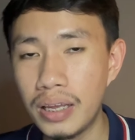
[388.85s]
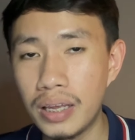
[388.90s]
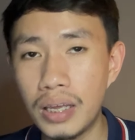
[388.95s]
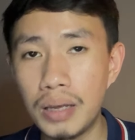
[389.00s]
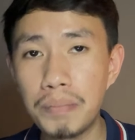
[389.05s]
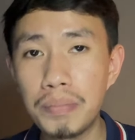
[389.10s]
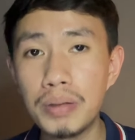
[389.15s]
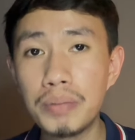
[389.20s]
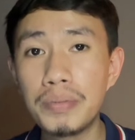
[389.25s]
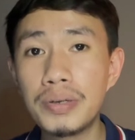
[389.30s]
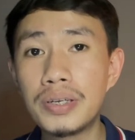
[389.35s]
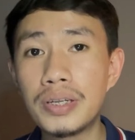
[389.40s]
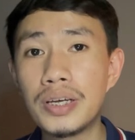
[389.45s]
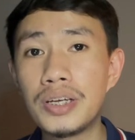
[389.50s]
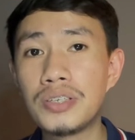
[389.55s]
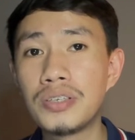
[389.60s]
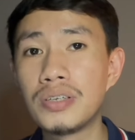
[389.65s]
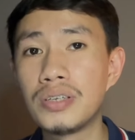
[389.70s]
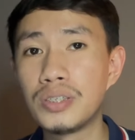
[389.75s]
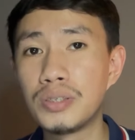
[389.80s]

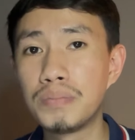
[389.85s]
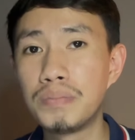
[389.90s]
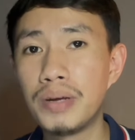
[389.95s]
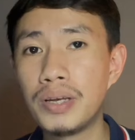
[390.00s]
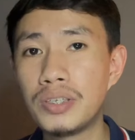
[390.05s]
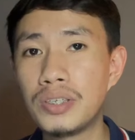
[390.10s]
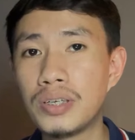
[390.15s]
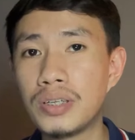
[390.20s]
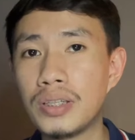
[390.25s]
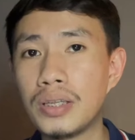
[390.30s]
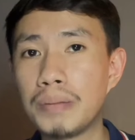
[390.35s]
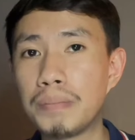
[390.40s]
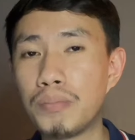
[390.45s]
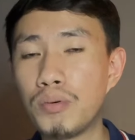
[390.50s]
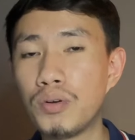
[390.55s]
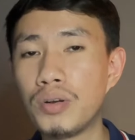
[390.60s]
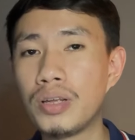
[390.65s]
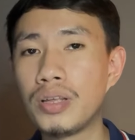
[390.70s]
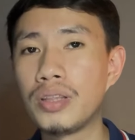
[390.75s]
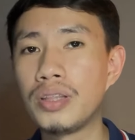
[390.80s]
Implementation is basically
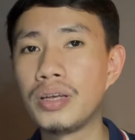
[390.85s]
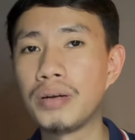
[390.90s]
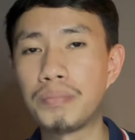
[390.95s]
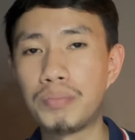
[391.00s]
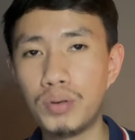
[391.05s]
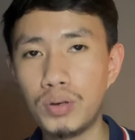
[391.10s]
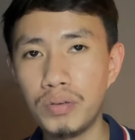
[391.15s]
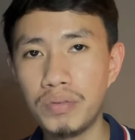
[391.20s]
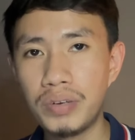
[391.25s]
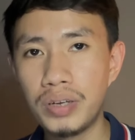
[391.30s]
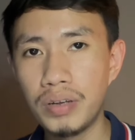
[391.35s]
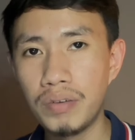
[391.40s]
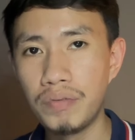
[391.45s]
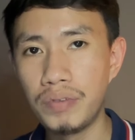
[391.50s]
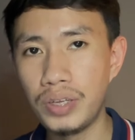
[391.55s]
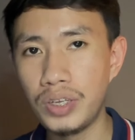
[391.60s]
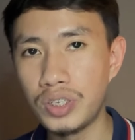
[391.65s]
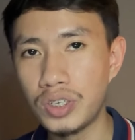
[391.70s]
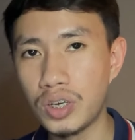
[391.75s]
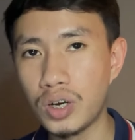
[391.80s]
putting the approved
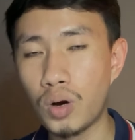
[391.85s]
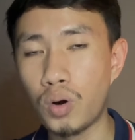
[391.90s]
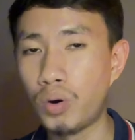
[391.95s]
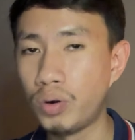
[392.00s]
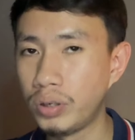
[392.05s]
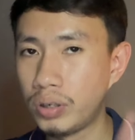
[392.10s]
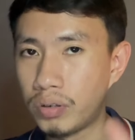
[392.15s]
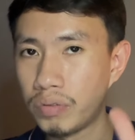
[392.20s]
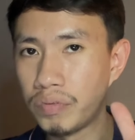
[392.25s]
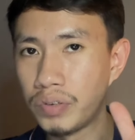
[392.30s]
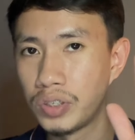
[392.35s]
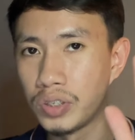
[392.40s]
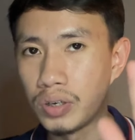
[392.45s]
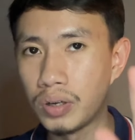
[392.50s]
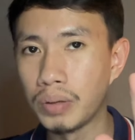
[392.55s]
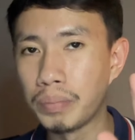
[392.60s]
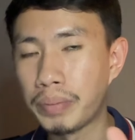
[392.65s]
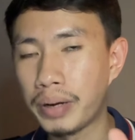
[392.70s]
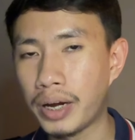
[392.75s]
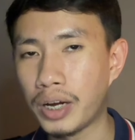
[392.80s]
visa on your
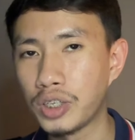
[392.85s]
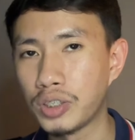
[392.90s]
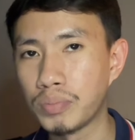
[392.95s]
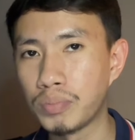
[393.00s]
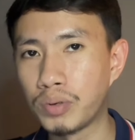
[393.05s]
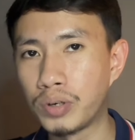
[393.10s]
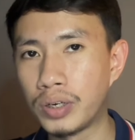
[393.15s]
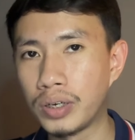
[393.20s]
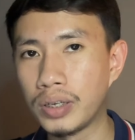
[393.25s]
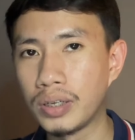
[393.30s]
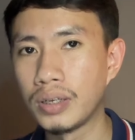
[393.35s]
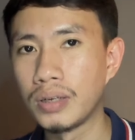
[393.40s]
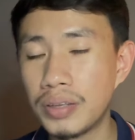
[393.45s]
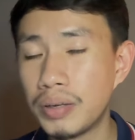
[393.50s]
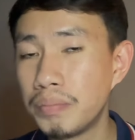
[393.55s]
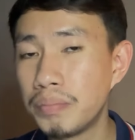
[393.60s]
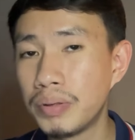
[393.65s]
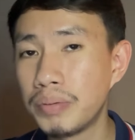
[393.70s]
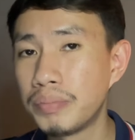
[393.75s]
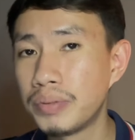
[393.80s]
physical passport. The
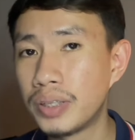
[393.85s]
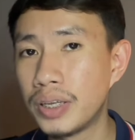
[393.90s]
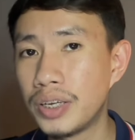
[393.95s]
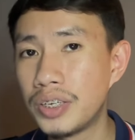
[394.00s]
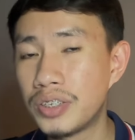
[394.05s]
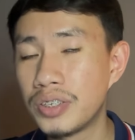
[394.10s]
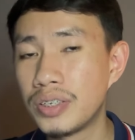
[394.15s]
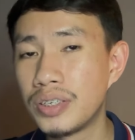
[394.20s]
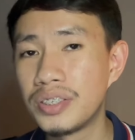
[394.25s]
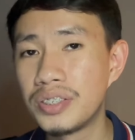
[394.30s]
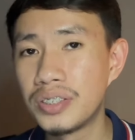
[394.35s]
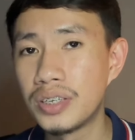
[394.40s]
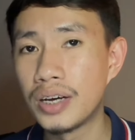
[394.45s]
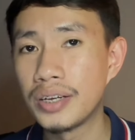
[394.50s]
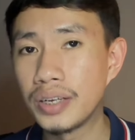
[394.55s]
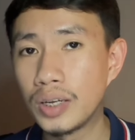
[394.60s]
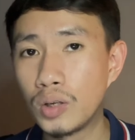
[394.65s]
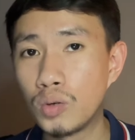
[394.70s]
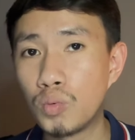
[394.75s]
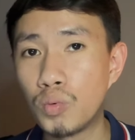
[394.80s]
implementation is
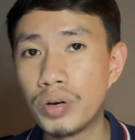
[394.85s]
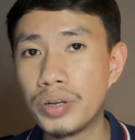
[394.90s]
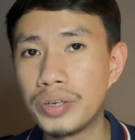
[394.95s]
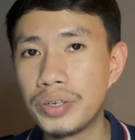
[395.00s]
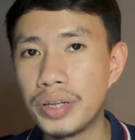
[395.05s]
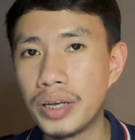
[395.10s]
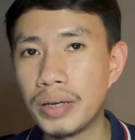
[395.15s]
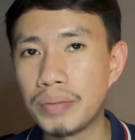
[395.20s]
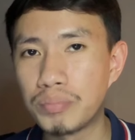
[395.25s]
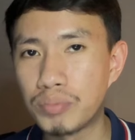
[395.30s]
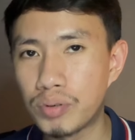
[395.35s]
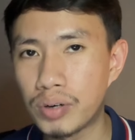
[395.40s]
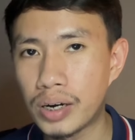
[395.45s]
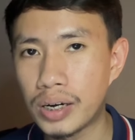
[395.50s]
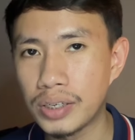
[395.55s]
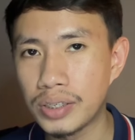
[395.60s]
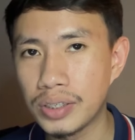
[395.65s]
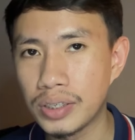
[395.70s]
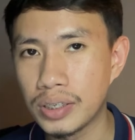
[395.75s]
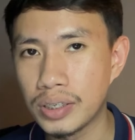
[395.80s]
not a 1 day
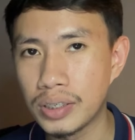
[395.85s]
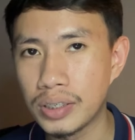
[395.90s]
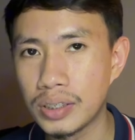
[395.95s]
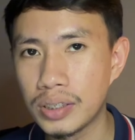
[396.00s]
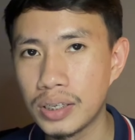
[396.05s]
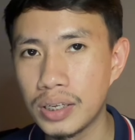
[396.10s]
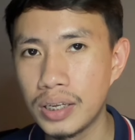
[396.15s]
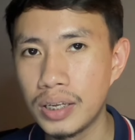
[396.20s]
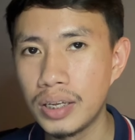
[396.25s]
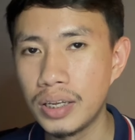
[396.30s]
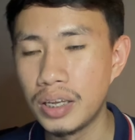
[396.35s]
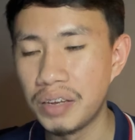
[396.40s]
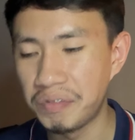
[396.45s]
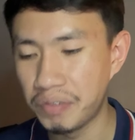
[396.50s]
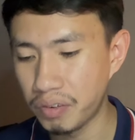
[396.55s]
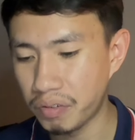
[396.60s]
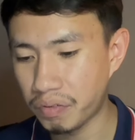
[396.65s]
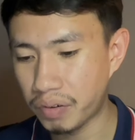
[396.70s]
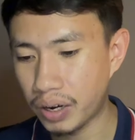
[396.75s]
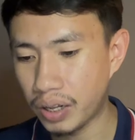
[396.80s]
process. If
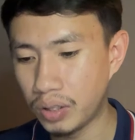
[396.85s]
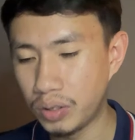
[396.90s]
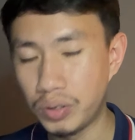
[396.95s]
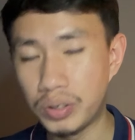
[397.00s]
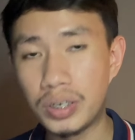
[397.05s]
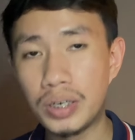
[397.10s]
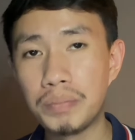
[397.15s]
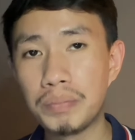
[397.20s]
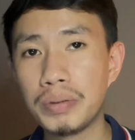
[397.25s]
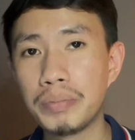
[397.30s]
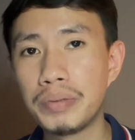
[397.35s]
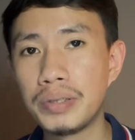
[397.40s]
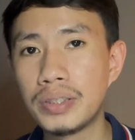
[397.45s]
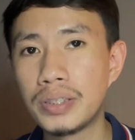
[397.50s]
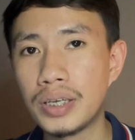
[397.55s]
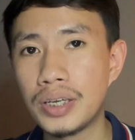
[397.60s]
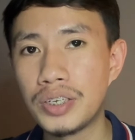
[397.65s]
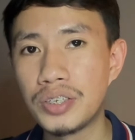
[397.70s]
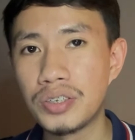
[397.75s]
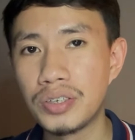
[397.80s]
you file your
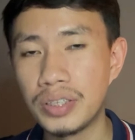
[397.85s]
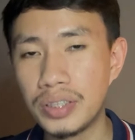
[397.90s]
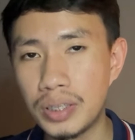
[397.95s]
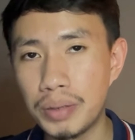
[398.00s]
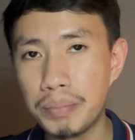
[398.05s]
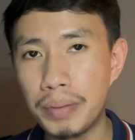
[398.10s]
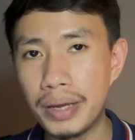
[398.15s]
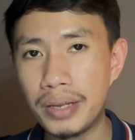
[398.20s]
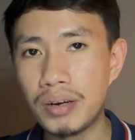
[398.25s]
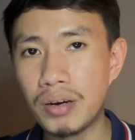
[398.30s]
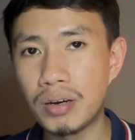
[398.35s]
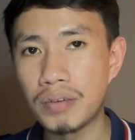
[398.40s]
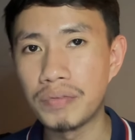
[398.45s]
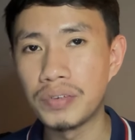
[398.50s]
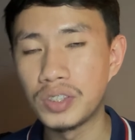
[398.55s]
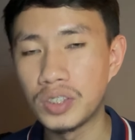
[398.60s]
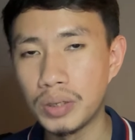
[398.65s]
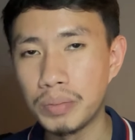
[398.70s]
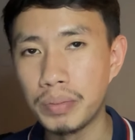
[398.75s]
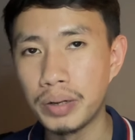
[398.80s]
implementation in the main
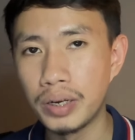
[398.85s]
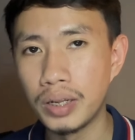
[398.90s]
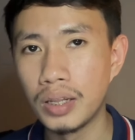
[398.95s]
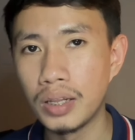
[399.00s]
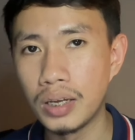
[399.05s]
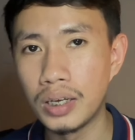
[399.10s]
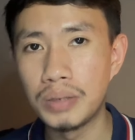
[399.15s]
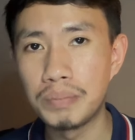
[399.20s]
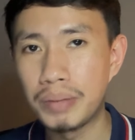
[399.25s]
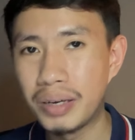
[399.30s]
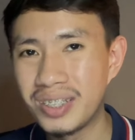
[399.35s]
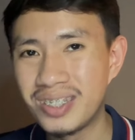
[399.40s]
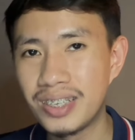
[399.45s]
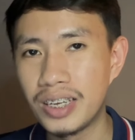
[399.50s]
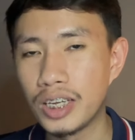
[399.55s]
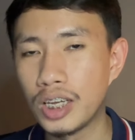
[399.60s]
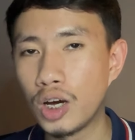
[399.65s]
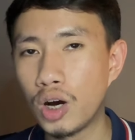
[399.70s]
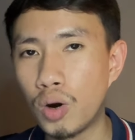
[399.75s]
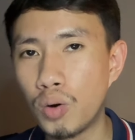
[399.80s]
office in Manila, it might
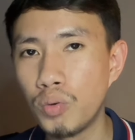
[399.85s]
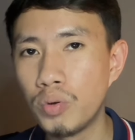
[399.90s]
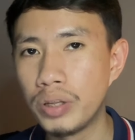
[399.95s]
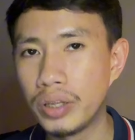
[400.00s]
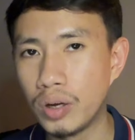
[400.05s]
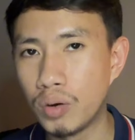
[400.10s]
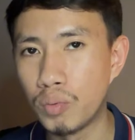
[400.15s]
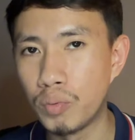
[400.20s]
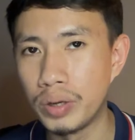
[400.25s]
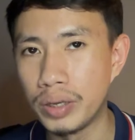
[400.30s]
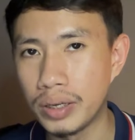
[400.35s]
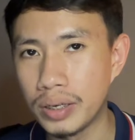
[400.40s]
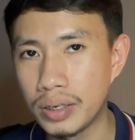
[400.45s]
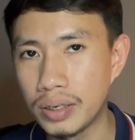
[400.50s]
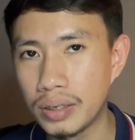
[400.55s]
take only a week.